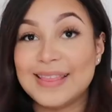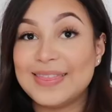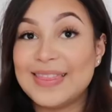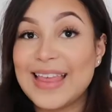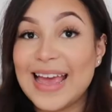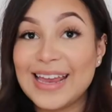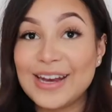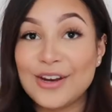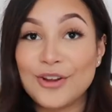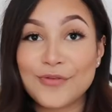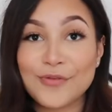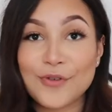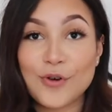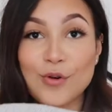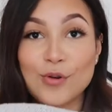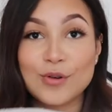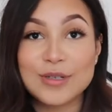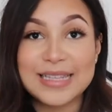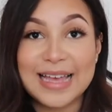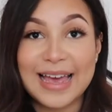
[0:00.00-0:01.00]
Then of
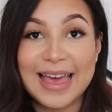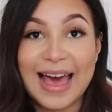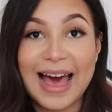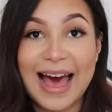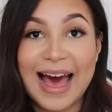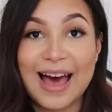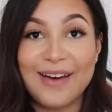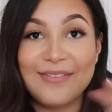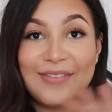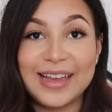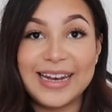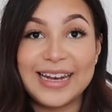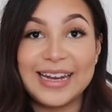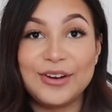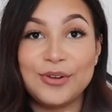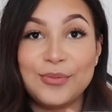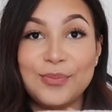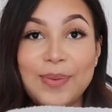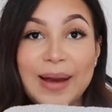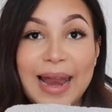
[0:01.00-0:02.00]
course I have a
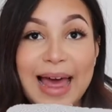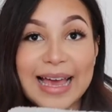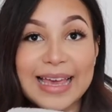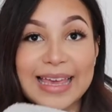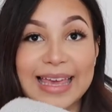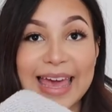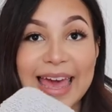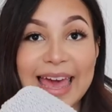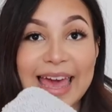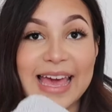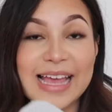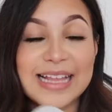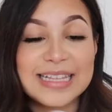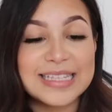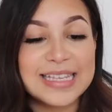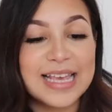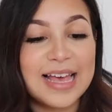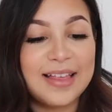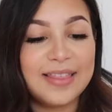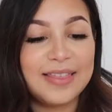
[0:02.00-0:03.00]
little blanket.
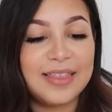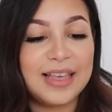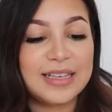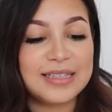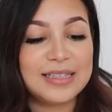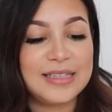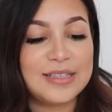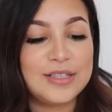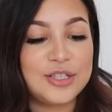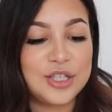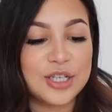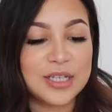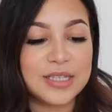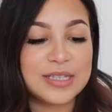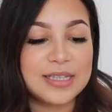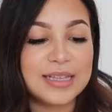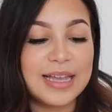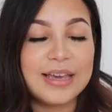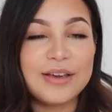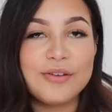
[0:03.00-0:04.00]
This is
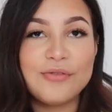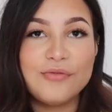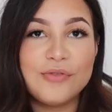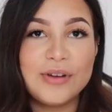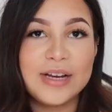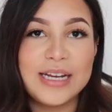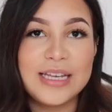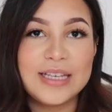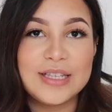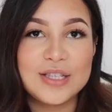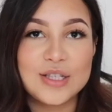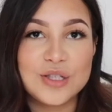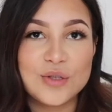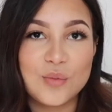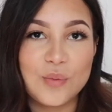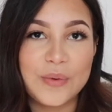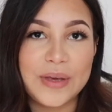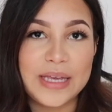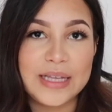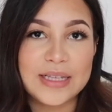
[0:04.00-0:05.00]
just like a really
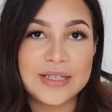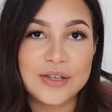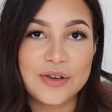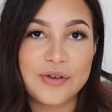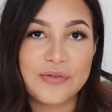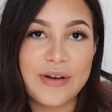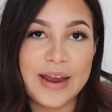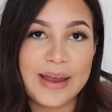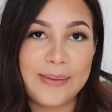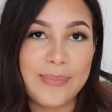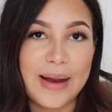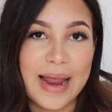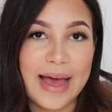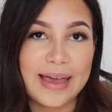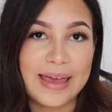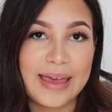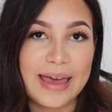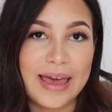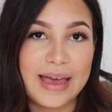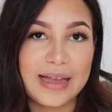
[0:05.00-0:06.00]
sweet grey
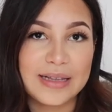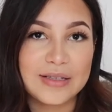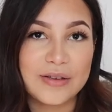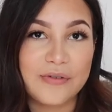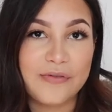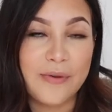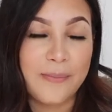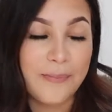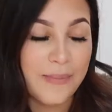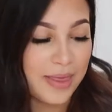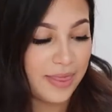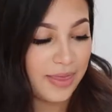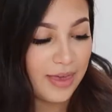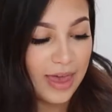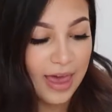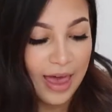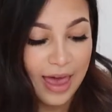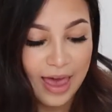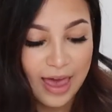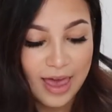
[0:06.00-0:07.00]
blanket from
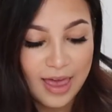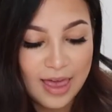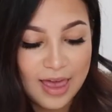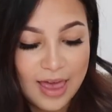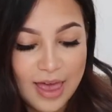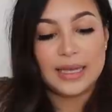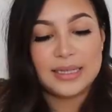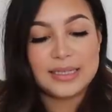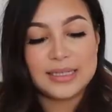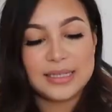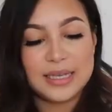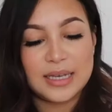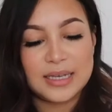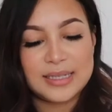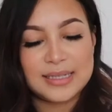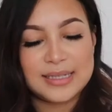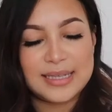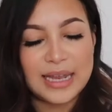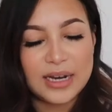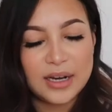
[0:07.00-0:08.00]
Mothercare. It's a
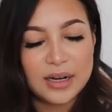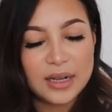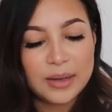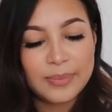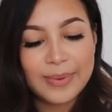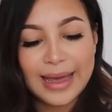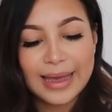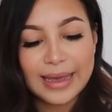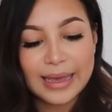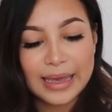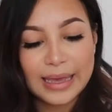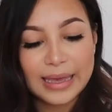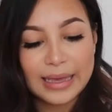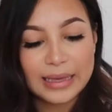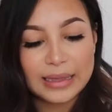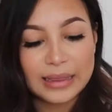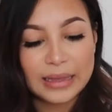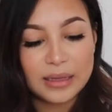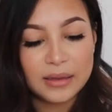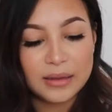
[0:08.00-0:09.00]
cellular blanket,
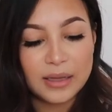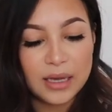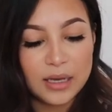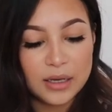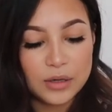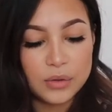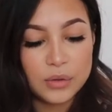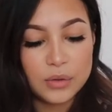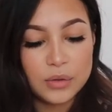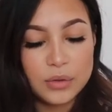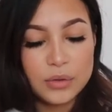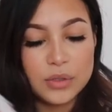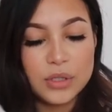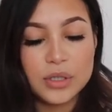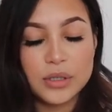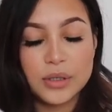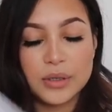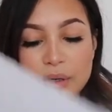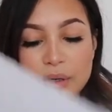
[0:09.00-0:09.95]
I think they're called.